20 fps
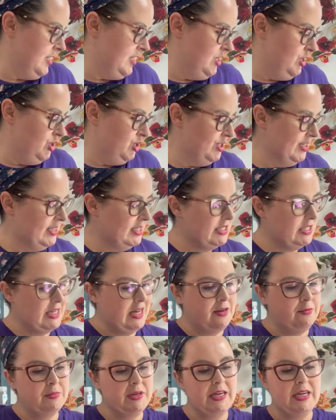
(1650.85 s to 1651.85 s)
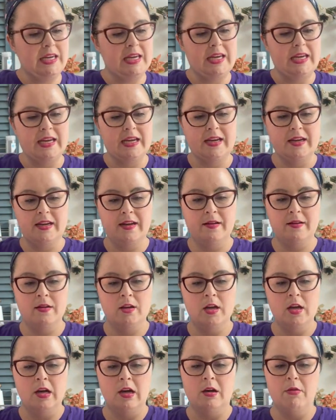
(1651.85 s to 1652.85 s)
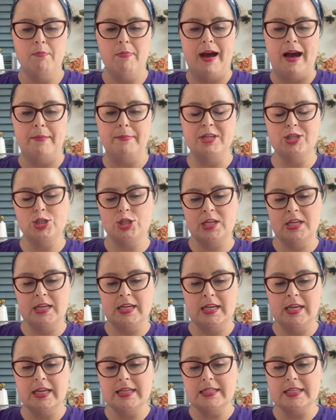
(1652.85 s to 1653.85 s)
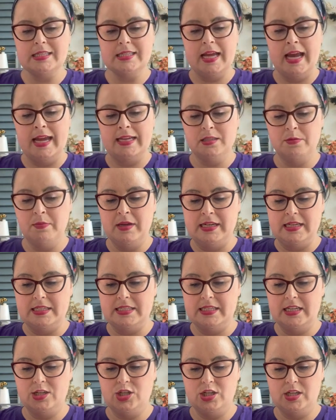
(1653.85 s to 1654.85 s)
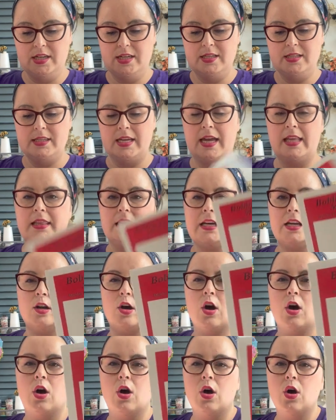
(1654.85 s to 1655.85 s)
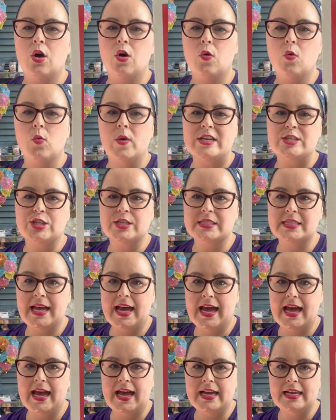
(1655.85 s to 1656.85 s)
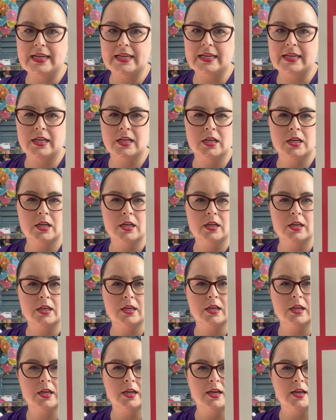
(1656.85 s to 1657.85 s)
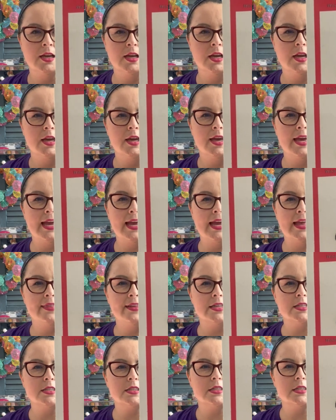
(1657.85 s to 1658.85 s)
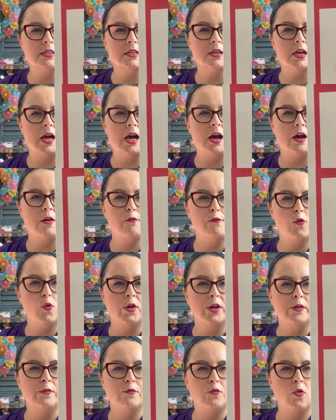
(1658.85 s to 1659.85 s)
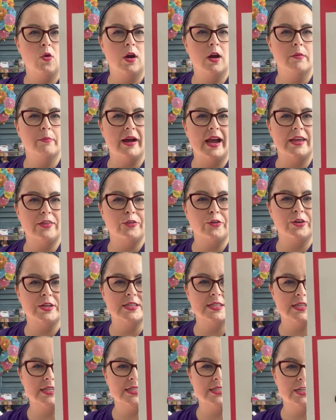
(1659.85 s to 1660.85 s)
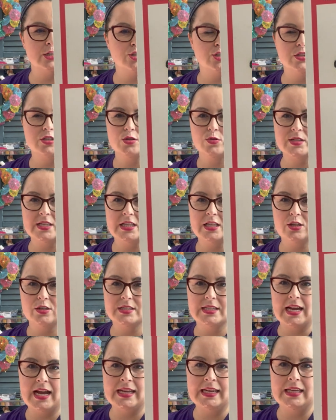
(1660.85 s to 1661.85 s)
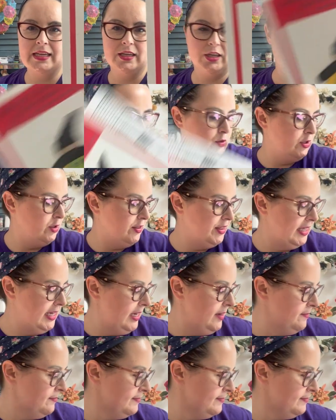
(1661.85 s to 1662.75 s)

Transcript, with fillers: She sent me Bobby G Designs mini stitches, a little witch's head. And that's uh, forty-four by thirty-six stitches. So it's a little tiny, cute little thing.